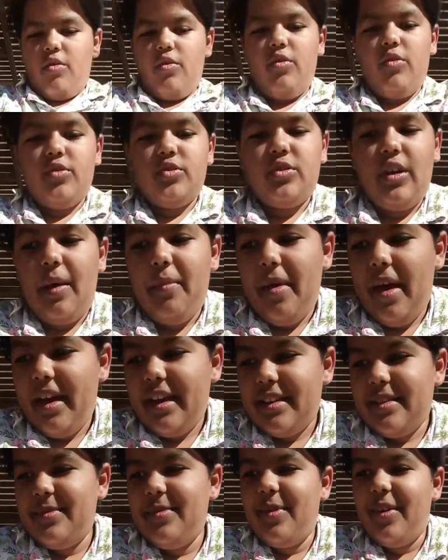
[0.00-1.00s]
Ooh, so I'm
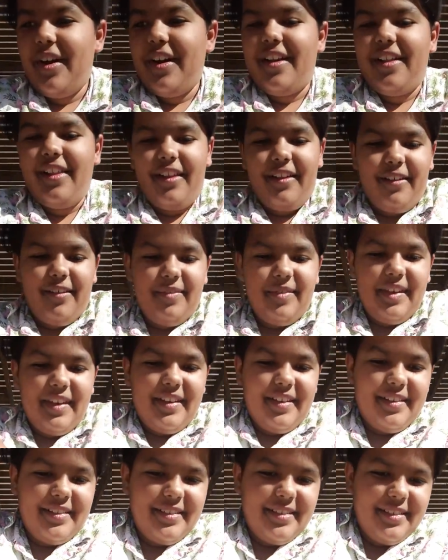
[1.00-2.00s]
adding more glue
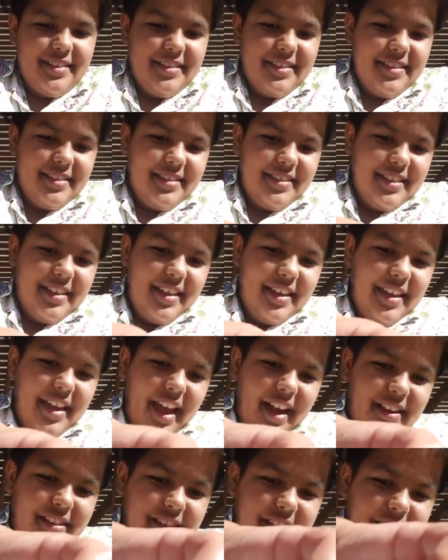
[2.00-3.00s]
because it
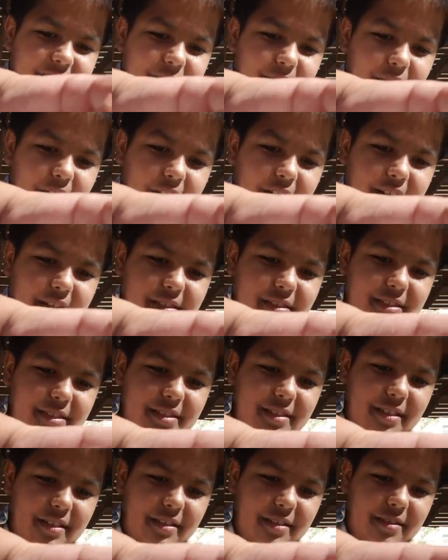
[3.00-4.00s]
actually works,
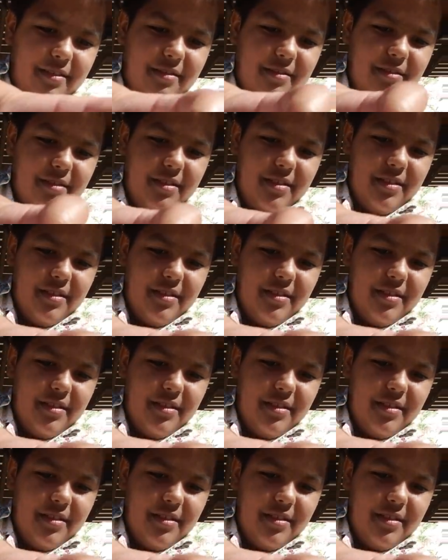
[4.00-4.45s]
so.